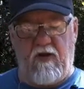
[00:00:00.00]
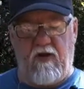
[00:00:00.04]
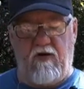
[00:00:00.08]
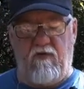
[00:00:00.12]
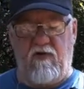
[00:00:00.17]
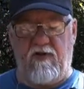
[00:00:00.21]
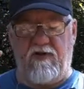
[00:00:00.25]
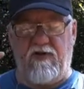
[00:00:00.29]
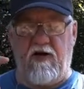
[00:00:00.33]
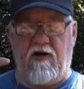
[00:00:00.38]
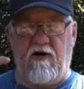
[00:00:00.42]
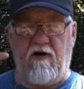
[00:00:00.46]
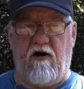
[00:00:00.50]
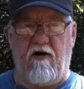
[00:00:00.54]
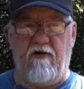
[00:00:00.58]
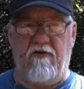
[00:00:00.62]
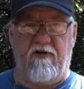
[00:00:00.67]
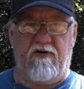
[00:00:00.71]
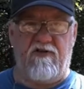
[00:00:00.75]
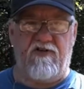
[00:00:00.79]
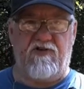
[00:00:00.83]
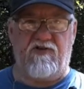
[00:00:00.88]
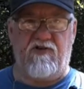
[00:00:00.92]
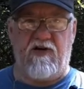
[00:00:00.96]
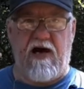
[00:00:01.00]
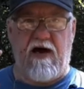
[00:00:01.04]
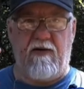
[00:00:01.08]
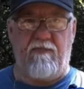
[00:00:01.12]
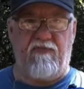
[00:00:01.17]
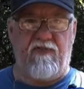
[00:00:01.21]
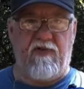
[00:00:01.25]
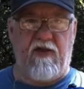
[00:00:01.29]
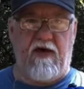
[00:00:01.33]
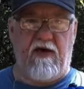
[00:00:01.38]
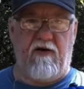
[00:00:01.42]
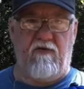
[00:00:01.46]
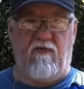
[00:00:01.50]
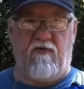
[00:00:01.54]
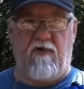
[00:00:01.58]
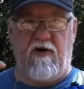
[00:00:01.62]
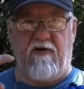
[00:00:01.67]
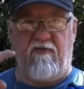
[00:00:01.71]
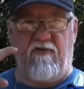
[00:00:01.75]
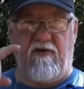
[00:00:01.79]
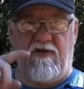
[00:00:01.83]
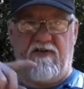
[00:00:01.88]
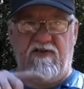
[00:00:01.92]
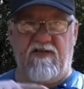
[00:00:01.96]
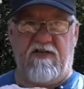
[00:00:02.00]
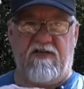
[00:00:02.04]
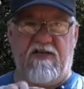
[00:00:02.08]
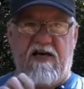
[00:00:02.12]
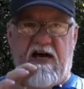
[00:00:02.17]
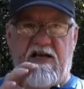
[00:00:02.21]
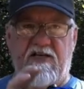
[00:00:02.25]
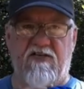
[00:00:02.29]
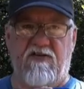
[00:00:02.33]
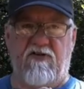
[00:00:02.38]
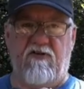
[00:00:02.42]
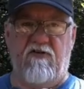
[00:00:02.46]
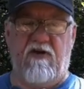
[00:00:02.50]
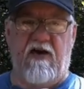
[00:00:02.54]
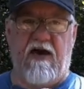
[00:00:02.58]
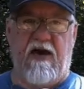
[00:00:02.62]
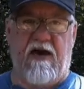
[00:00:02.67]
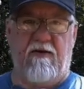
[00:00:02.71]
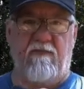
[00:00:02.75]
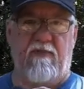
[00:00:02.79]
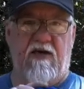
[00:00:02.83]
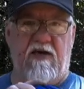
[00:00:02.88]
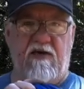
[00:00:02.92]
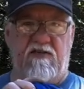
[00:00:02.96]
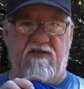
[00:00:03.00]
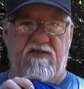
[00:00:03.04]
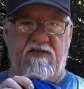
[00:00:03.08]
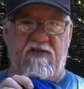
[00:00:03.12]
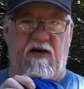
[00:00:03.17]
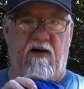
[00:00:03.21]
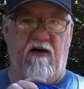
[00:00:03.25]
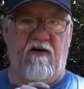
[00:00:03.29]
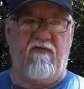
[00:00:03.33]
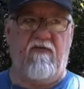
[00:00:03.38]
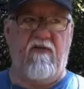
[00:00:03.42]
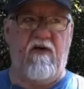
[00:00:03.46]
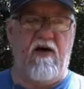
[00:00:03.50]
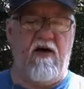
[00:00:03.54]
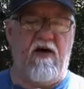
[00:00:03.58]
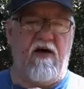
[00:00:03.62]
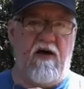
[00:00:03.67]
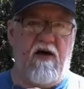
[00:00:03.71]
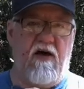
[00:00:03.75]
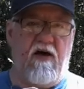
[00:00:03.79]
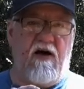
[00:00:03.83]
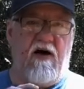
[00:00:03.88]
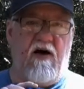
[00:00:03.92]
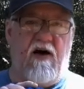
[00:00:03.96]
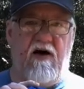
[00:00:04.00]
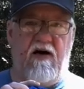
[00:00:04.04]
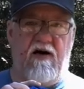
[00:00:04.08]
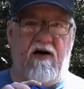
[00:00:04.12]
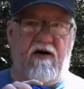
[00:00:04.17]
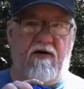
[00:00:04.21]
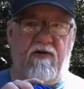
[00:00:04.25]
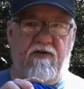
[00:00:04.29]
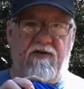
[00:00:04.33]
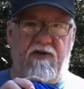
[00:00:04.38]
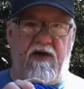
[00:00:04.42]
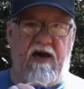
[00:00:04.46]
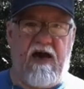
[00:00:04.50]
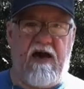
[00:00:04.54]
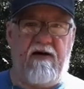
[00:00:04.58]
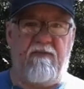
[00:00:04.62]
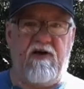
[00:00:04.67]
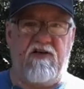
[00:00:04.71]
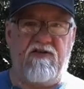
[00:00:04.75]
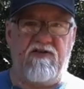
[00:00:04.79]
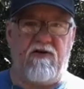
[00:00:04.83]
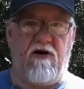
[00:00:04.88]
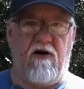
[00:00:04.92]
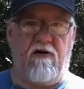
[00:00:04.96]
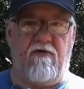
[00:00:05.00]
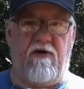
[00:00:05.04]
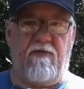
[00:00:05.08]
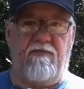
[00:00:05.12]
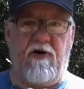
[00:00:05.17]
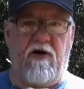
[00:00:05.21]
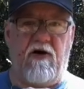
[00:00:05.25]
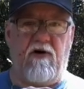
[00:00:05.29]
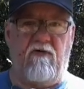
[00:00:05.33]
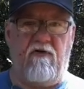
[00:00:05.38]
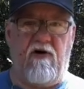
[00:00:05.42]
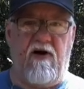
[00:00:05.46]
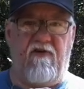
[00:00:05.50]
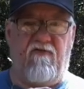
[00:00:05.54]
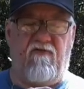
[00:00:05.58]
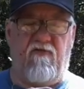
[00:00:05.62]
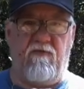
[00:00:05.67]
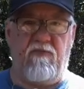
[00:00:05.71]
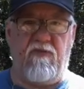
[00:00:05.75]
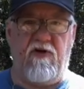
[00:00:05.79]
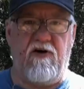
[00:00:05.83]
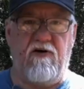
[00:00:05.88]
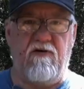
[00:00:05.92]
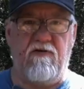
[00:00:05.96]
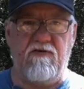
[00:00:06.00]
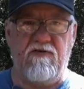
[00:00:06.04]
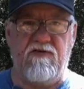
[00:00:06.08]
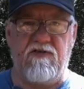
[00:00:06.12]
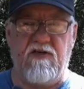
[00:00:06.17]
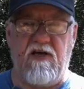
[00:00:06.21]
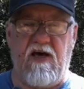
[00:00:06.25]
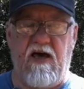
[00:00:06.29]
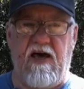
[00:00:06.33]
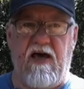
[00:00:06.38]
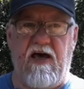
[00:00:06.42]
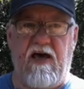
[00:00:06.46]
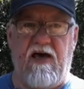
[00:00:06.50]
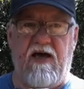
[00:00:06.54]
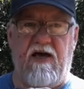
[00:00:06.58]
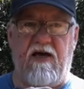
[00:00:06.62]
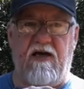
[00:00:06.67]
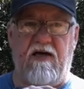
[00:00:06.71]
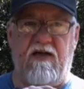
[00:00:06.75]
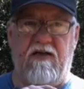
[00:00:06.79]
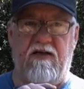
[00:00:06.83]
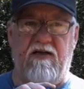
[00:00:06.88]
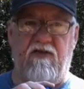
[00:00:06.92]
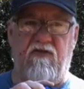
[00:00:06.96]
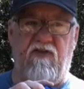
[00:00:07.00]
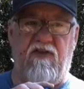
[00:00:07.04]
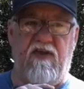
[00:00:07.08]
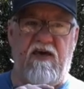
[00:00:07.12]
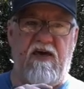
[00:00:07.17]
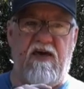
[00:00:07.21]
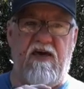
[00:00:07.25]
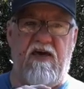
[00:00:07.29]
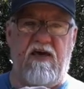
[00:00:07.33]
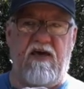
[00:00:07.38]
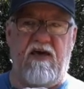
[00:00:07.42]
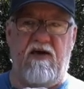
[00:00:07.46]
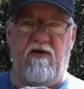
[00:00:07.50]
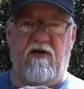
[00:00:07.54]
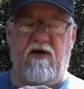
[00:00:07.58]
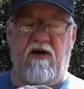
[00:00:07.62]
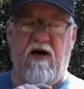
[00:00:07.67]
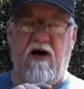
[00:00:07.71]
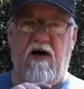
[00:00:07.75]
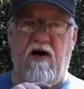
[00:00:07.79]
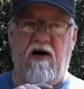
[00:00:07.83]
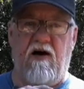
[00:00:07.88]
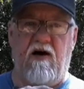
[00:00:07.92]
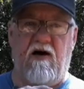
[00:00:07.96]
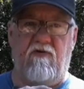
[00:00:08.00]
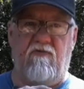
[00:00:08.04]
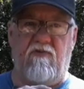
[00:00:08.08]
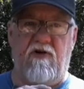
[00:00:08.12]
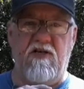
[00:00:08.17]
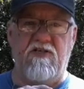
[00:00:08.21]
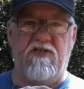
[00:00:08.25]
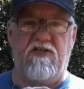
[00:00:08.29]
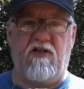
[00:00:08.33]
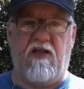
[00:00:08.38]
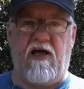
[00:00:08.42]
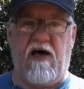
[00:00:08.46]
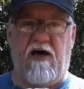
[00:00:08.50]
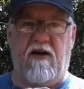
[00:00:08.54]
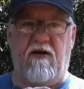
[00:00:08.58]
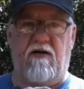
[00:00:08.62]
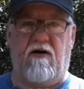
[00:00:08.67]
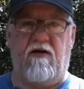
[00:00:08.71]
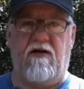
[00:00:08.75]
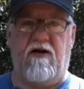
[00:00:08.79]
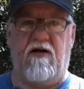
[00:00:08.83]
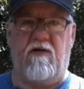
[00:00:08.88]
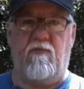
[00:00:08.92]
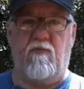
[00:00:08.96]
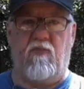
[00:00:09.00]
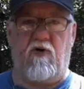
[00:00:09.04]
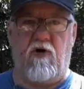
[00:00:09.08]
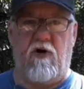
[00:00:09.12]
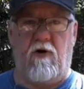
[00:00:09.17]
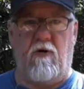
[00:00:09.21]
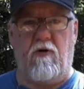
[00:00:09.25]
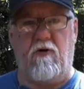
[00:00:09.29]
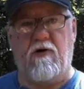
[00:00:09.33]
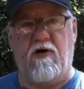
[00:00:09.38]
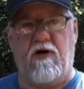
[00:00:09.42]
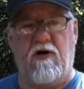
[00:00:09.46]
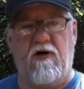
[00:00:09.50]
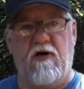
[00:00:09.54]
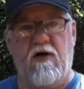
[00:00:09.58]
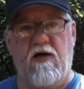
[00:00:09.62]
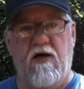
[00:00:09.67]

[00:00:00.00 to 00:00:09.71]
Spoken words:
what they call their strap thing, whatever it's attached to the hammock itself. The hammock started ripping away from those, and the ridge line on it broke.